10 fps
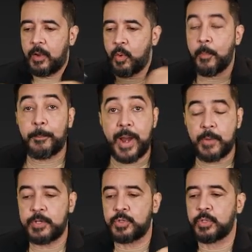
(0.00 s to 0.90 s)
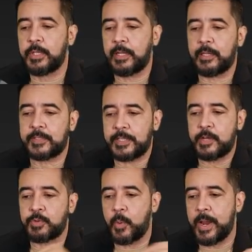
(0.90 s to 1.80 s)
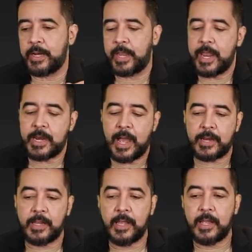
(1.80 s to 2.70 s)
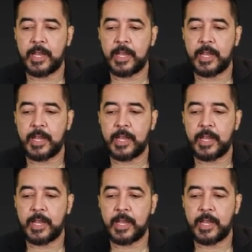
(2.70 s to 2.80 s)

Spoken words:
comparing to the central and canine.